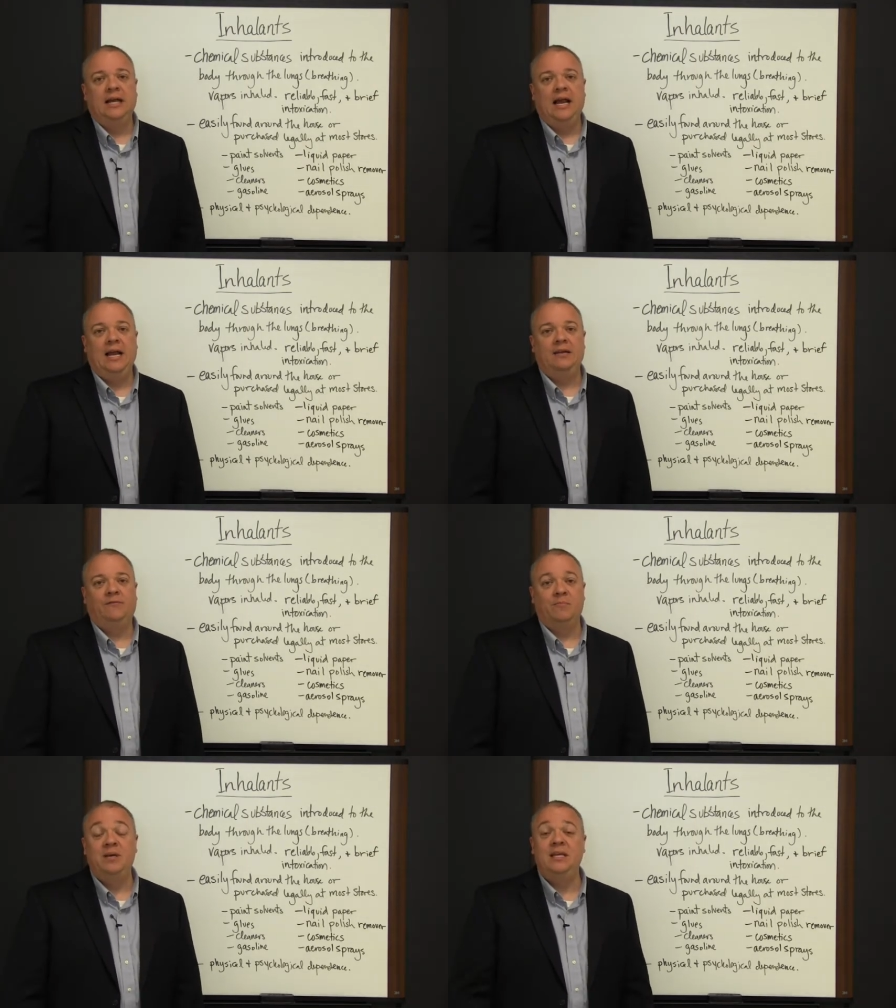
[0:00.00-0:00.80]
And
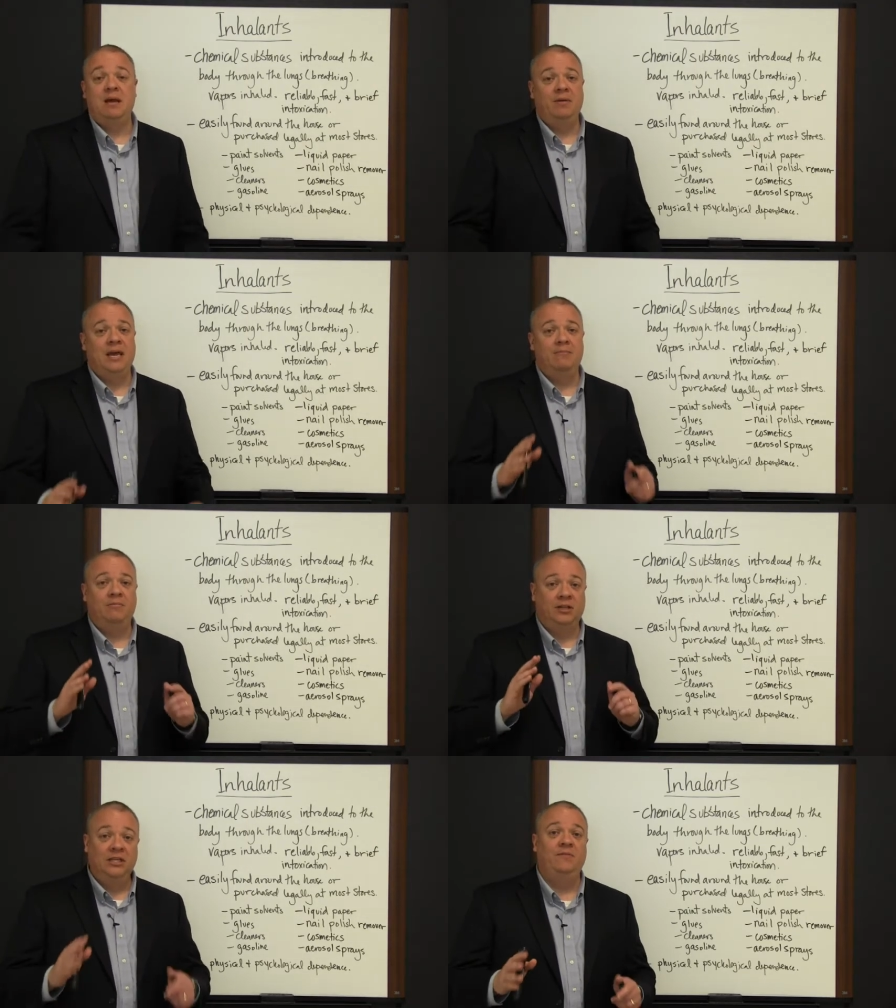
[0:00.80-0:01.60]
for me, that became
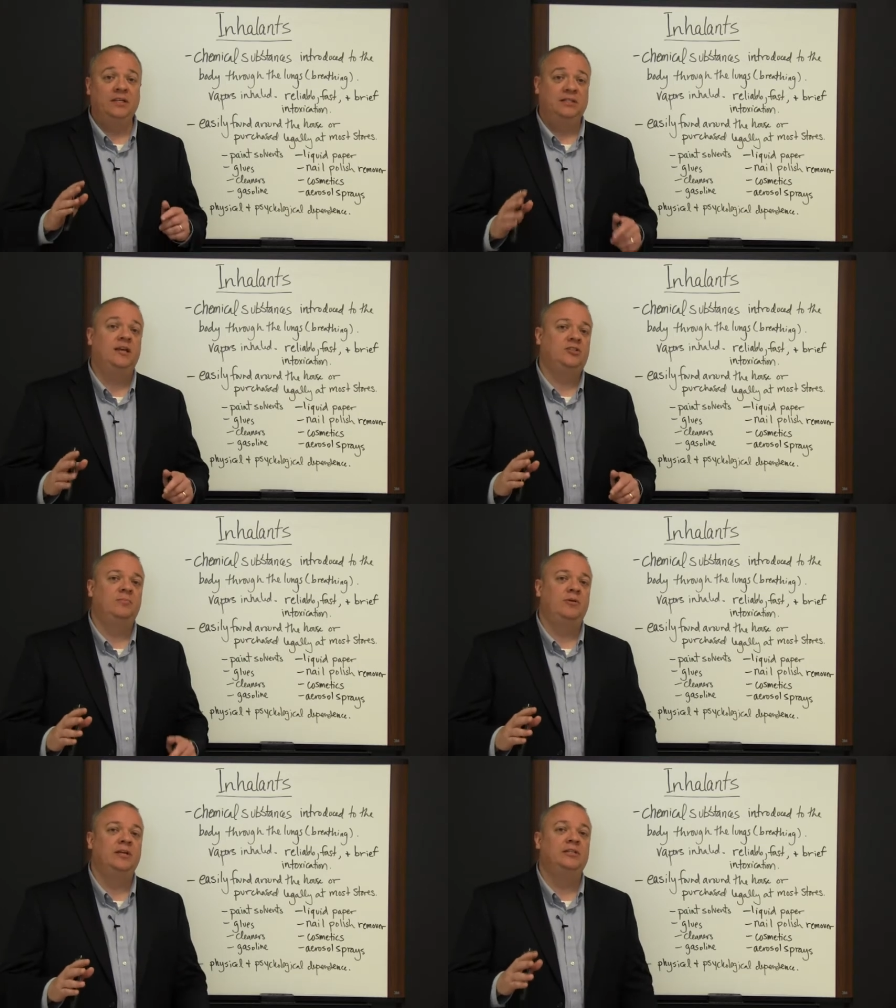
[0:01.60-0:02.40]
a living
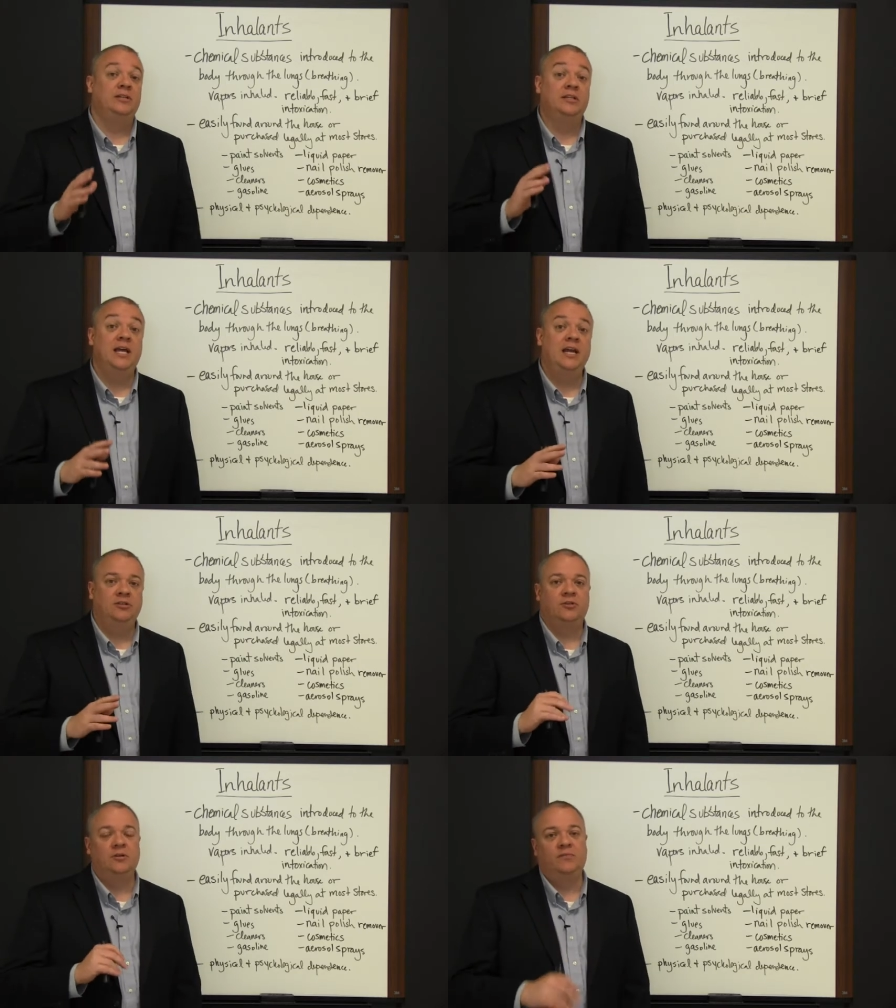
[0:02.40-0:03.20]
testimony to the
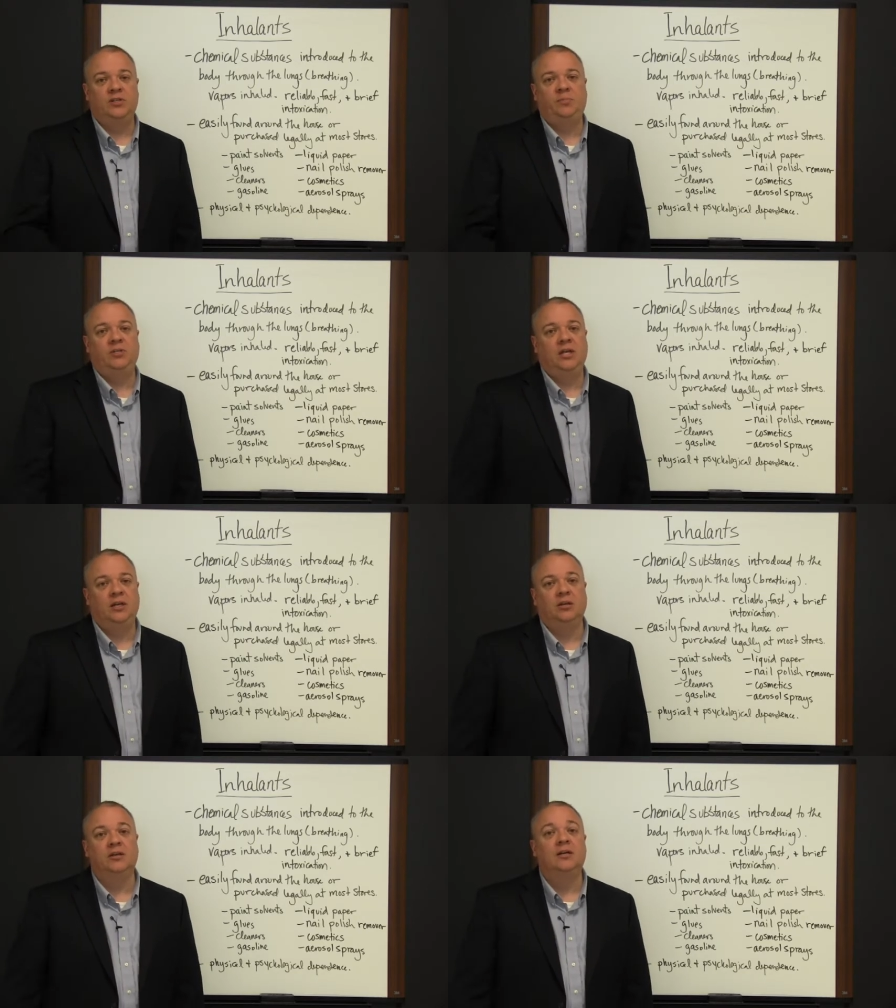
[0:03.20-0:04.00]
danger of this
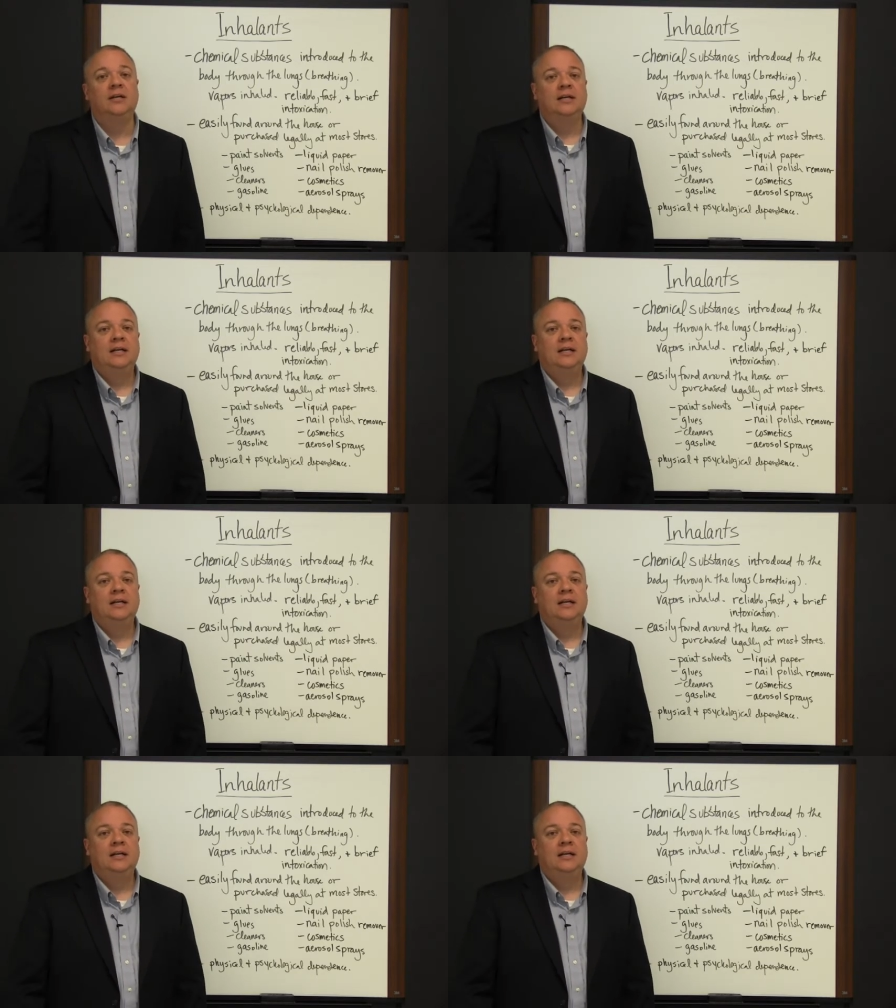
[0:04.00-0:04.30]
particular